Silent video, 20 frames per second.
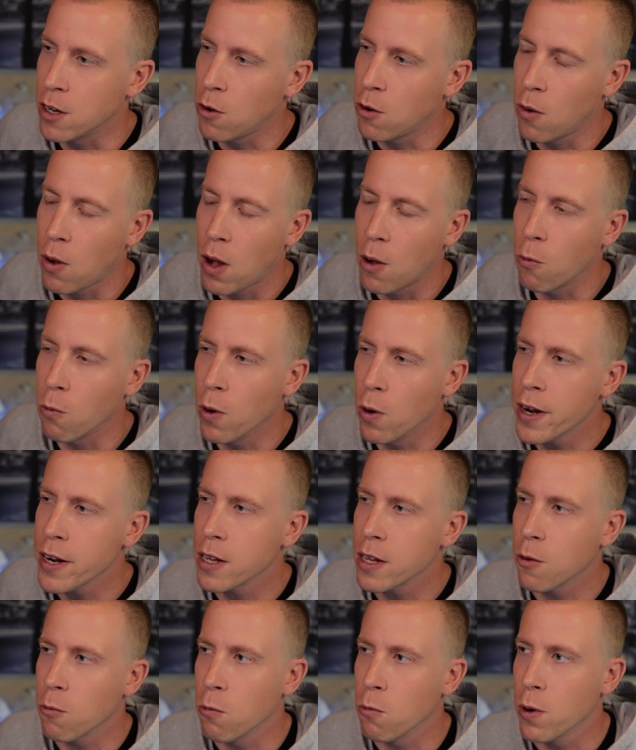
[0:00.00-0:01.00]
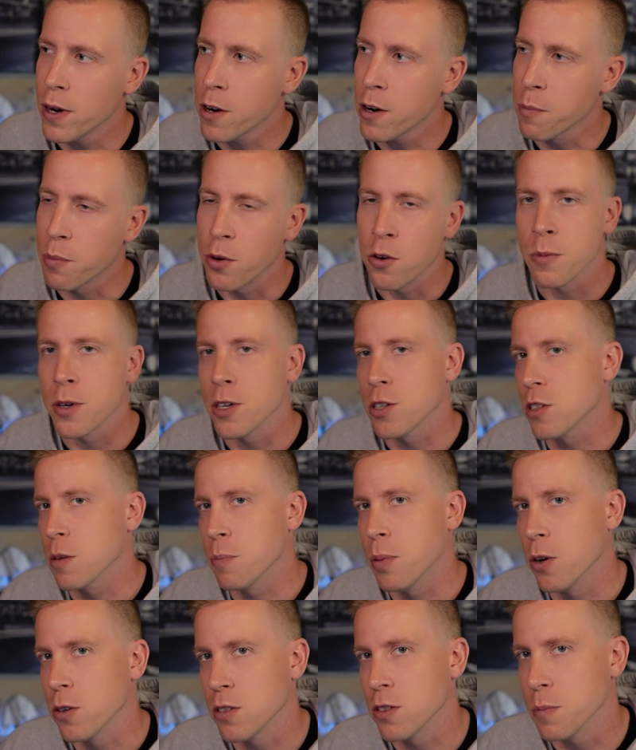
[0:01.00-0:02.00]
What are Boomers
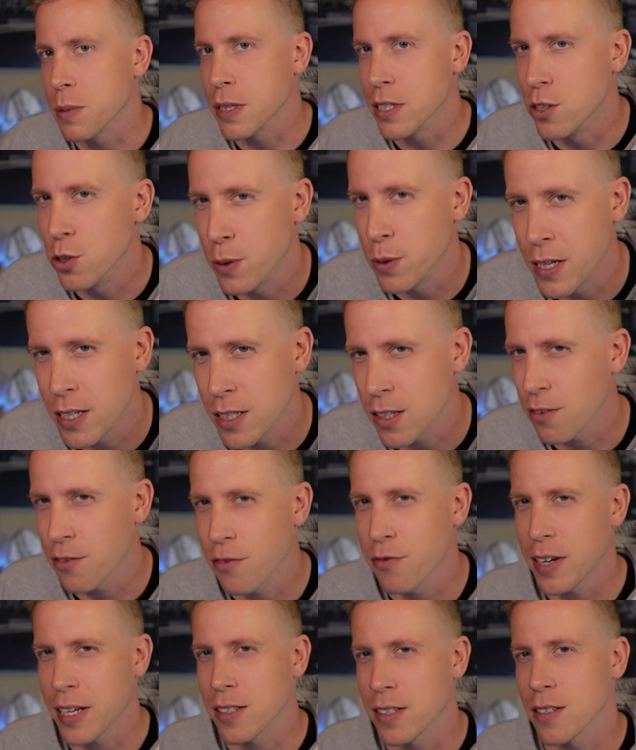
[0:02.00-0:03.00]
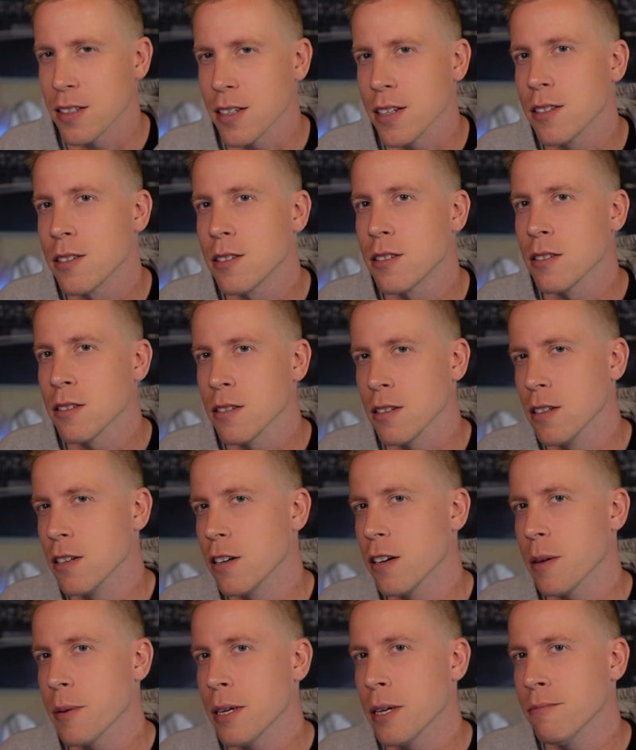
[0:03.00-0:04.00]
supposed to be doing to fix this? You know
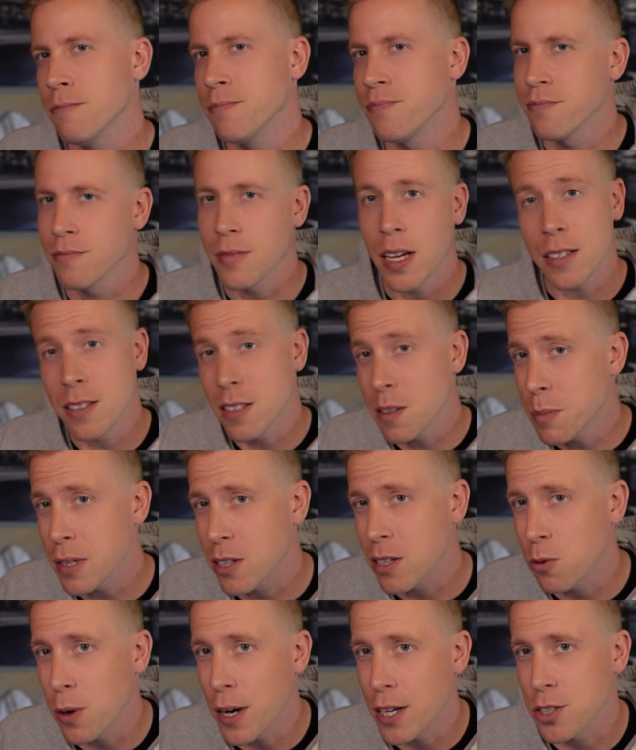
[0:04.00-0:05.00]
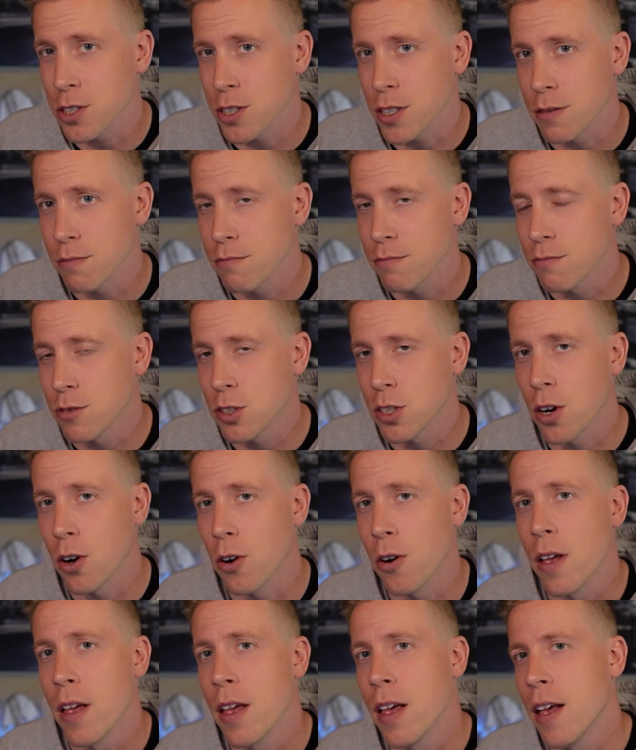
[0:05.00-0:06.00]
what I mean? That's the big question.
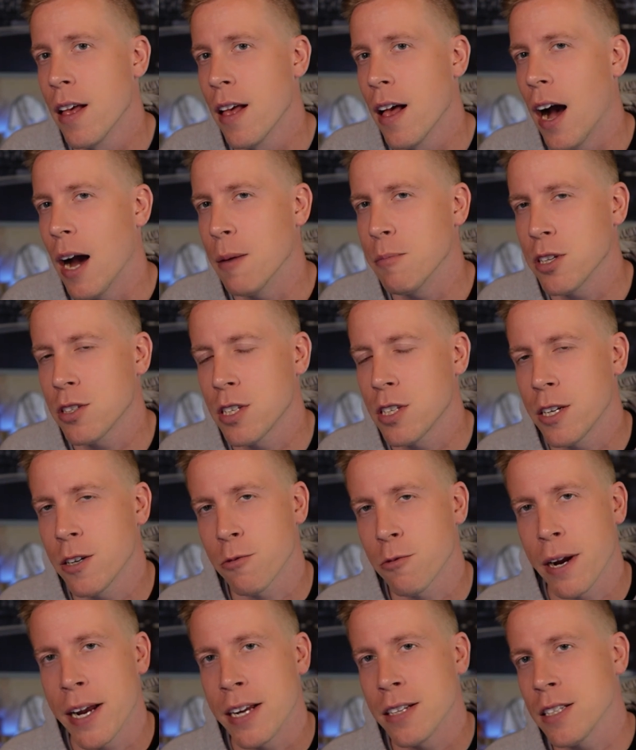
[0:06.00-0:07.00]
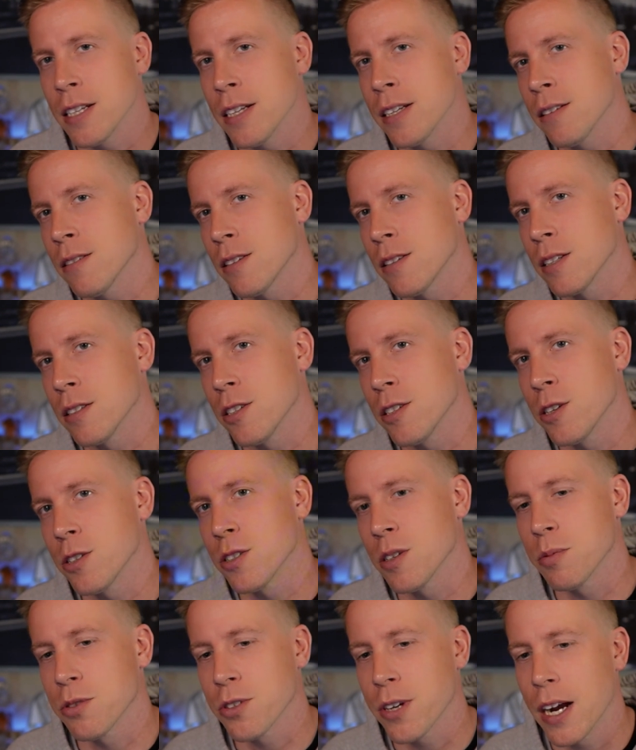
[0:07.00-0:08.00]
So I'm just here ranting. Consider
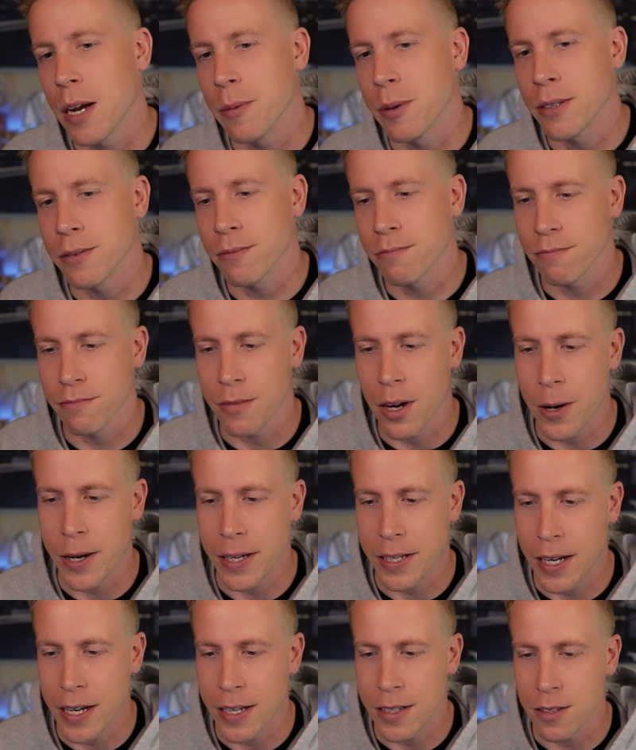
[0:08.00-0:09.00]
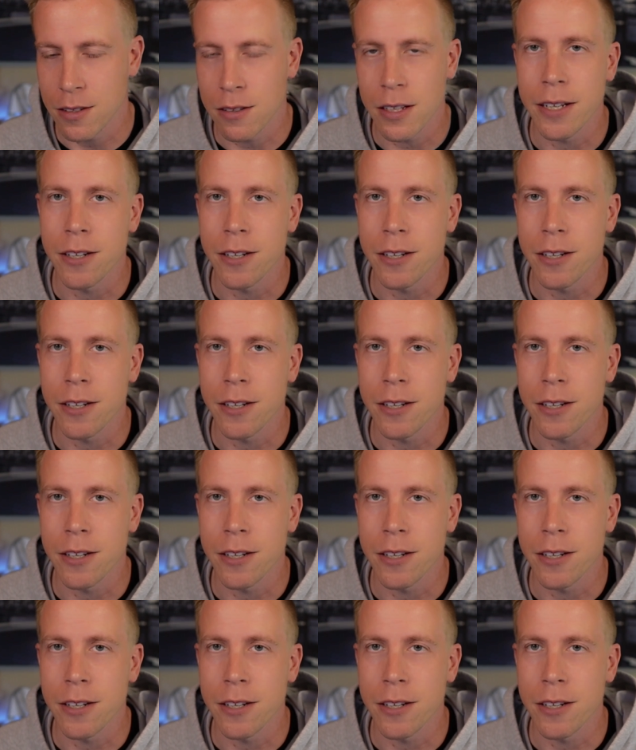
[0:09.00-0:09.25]
subscribing. All right, guys. Later.